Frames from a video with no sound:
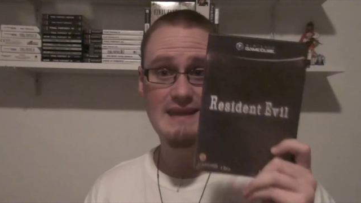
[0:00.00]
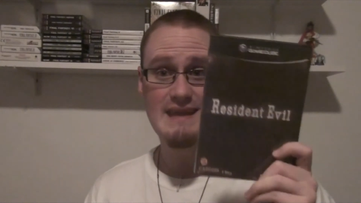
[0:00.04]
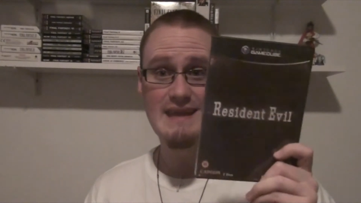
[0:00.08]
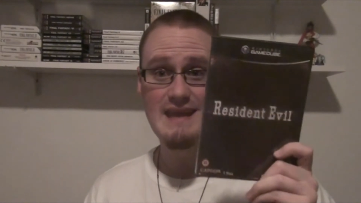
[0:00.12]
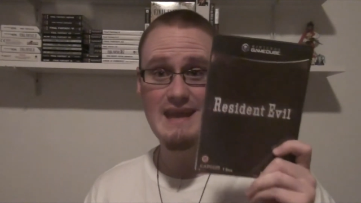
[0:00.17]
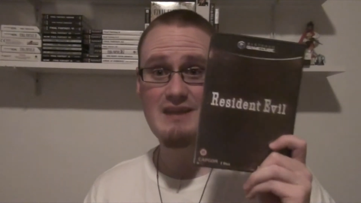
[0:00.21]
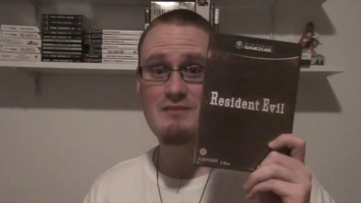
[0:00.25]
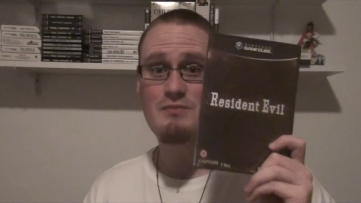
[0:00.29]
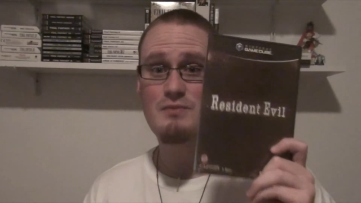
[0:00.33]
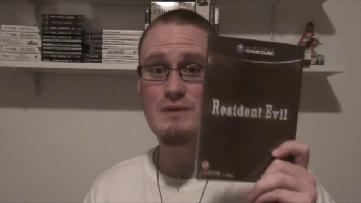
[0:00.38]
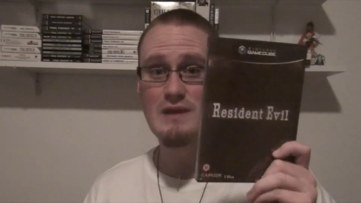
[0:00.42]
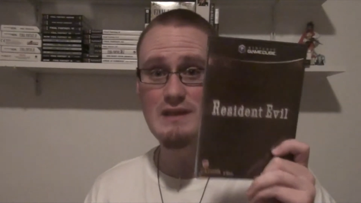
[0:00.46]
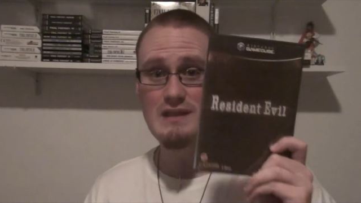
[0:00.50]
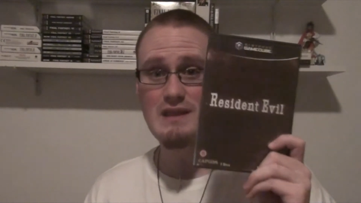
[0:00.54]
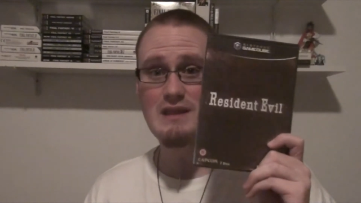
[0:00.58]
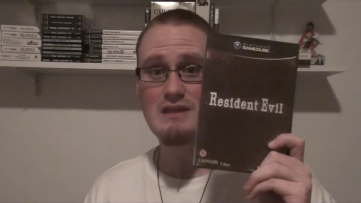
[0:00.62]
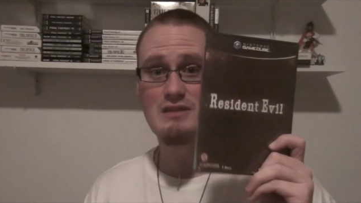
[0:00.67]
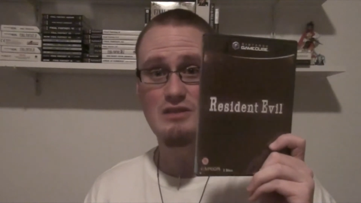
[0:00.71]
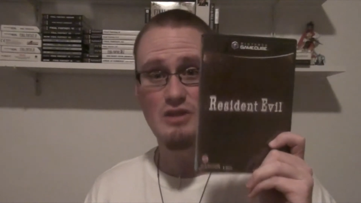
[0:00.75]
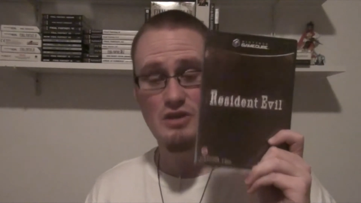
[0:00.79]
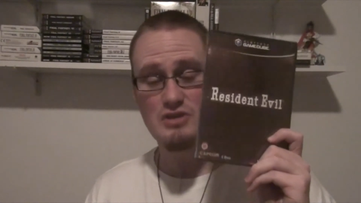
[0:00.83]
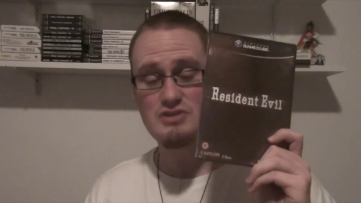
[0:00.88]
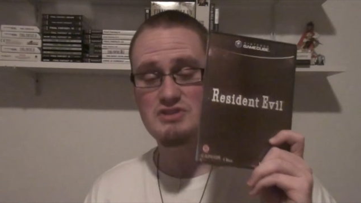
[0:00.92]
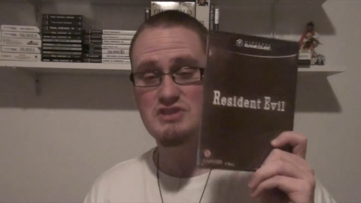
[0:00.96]
It really
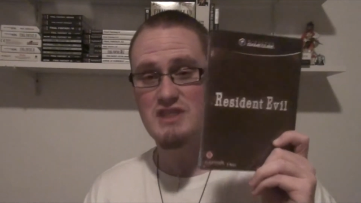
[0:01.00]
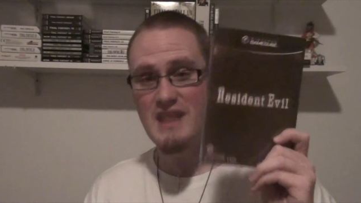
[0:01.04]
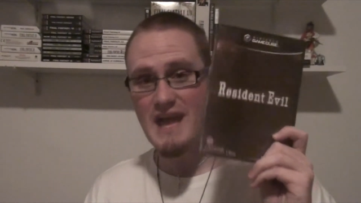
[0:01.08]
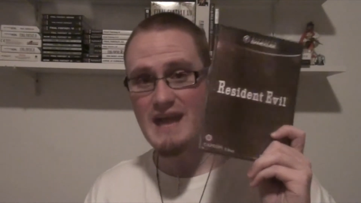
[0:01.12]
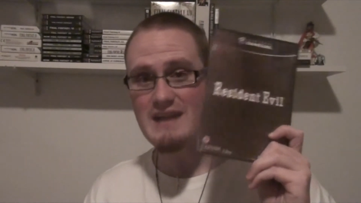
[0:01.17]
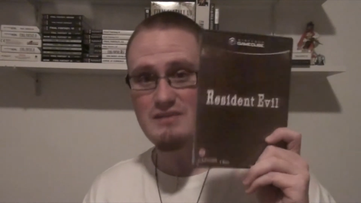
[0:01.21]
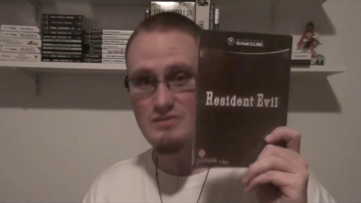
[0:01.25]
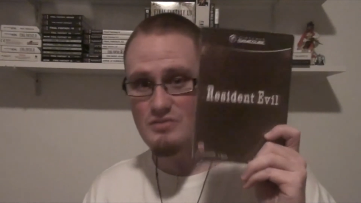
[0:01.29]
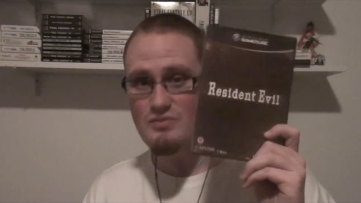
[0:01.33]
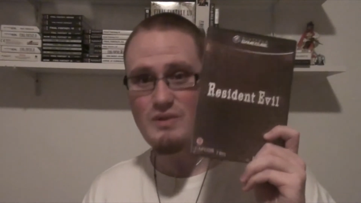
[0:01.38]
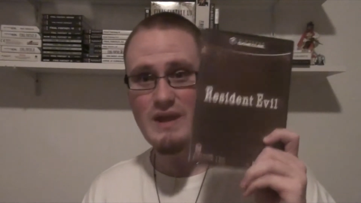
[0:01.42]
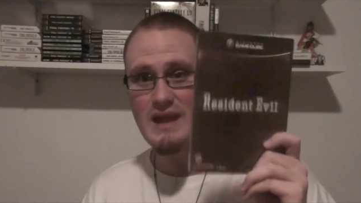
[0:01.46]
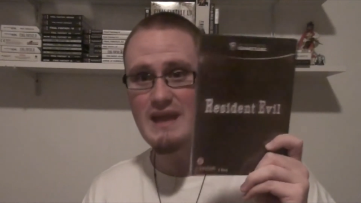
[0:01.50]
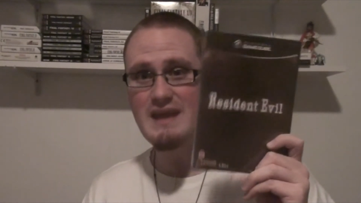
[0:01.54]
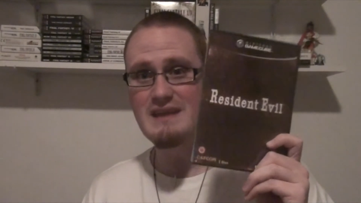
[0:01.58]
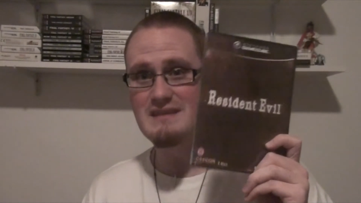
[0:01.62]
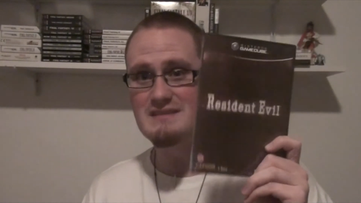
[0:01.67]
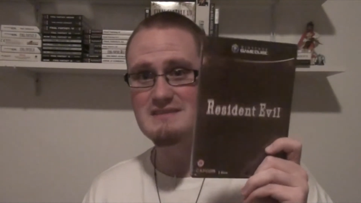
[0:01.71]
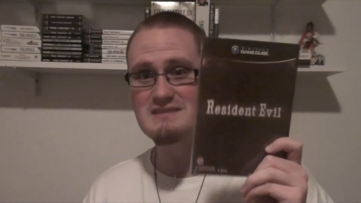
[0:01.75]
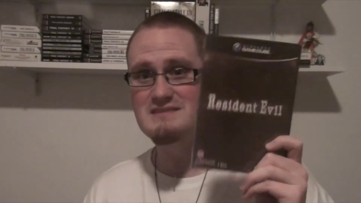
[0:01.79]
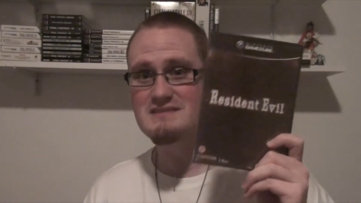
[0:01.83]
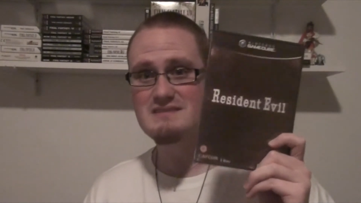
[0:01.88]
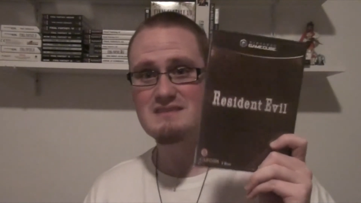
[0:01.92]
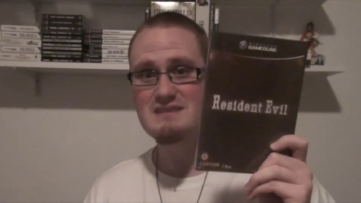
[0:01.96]
looks that
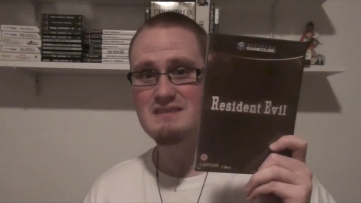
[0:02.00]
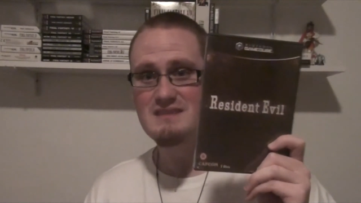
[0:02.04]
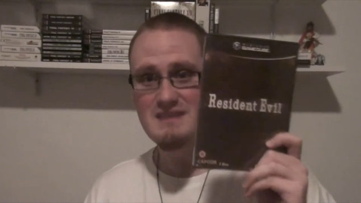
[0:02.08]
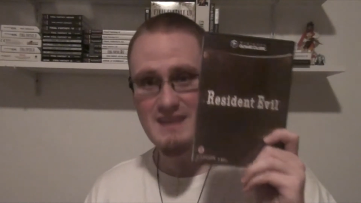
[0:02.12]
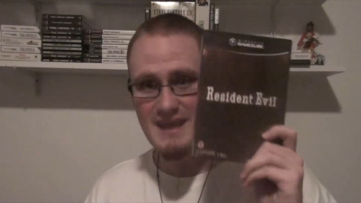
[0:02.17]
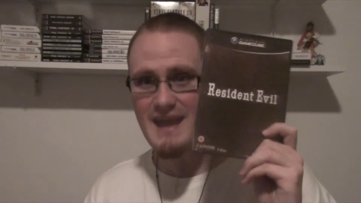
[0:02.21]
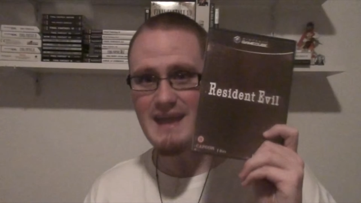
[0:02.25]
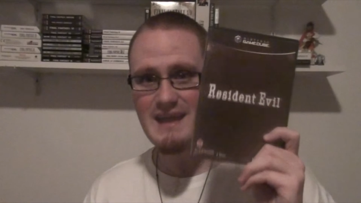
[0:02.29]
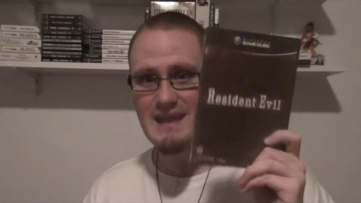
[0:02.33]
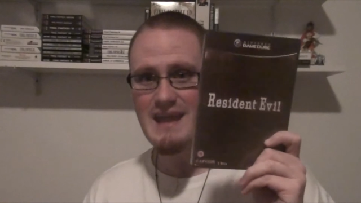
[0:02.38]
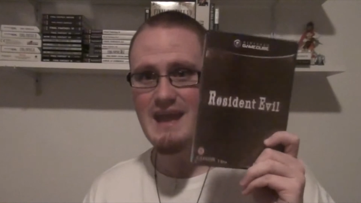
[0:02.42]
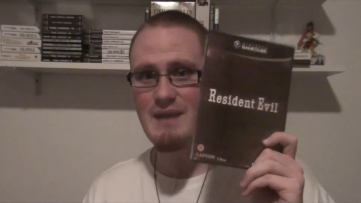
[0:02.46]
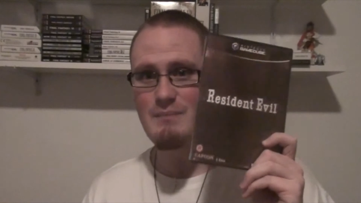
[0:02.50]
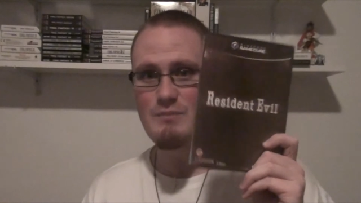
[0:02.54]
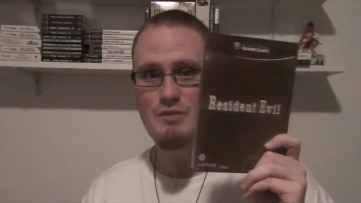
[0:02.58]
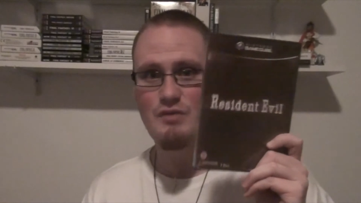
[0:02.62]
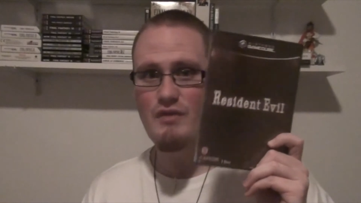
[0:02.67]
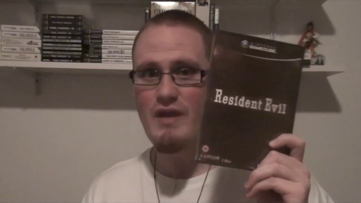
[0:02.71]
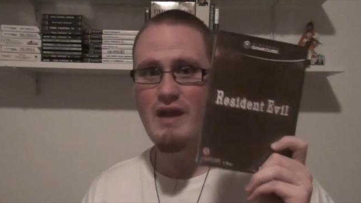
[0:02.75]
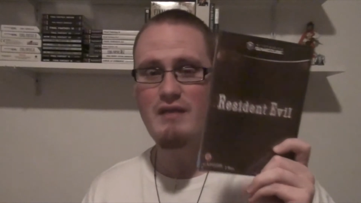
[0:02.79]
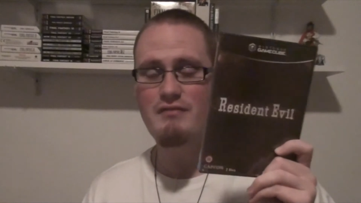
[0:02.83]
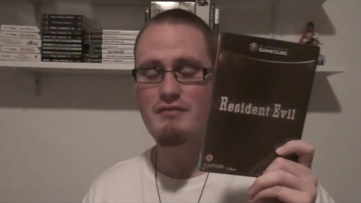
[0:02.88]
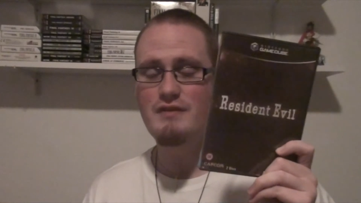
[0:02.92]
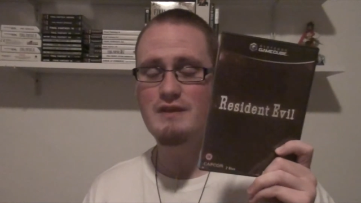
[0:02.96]
great. The in-game
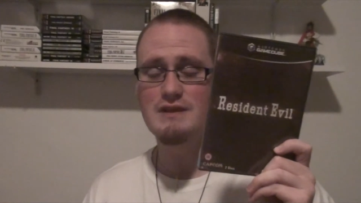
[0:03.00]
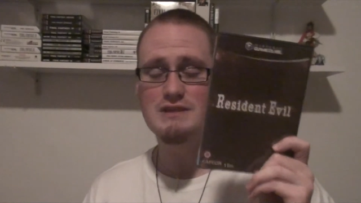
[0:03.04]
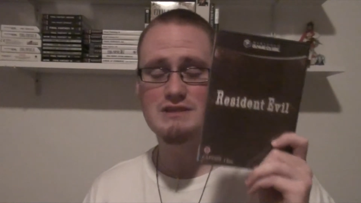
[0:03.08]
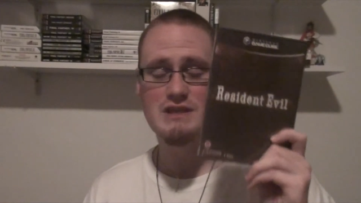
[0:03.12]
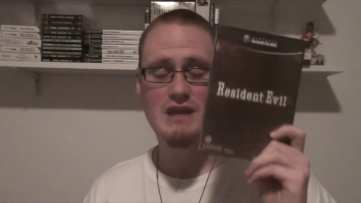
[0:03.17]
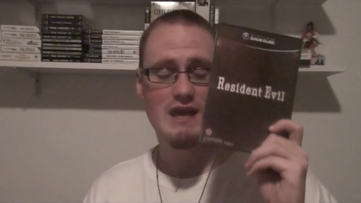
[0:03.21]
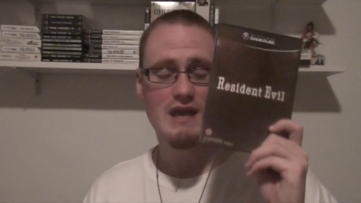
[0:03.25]
graphics.